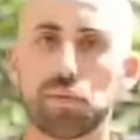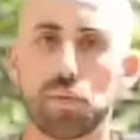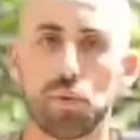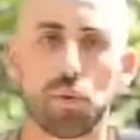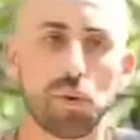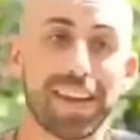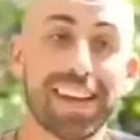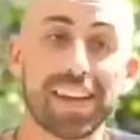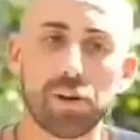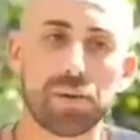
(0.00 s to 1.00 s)
to
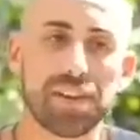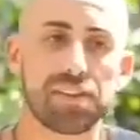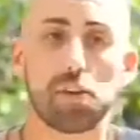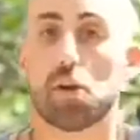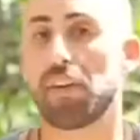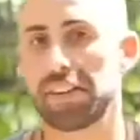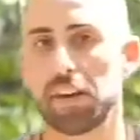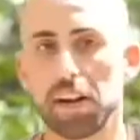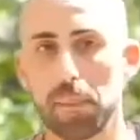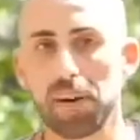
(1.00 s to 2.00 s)
increase your
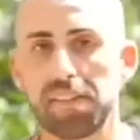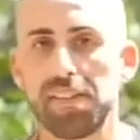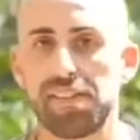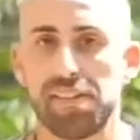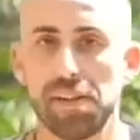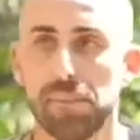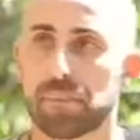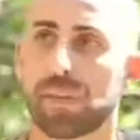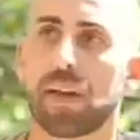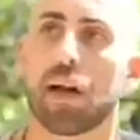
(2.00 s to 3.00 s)
vital capacity
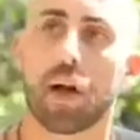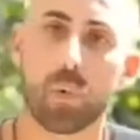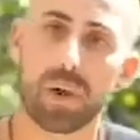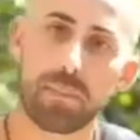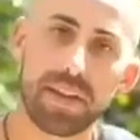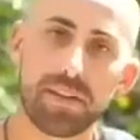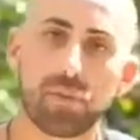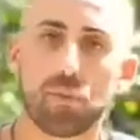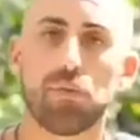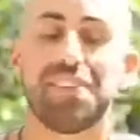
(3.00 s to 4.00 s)
will be
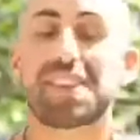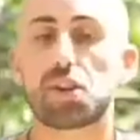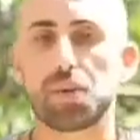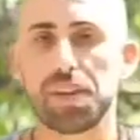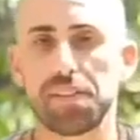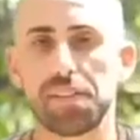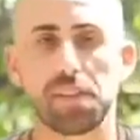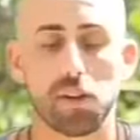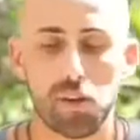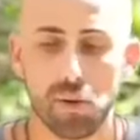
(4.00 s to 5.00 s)
to decrease
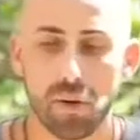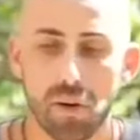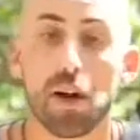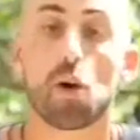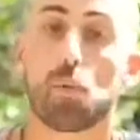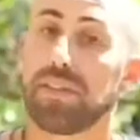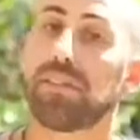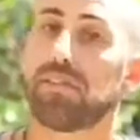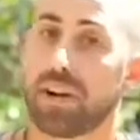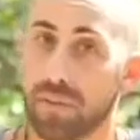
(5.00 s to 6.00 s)
your
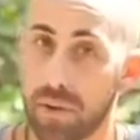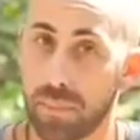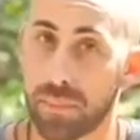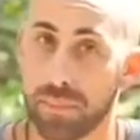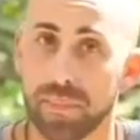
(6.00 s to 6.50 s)
residual volume.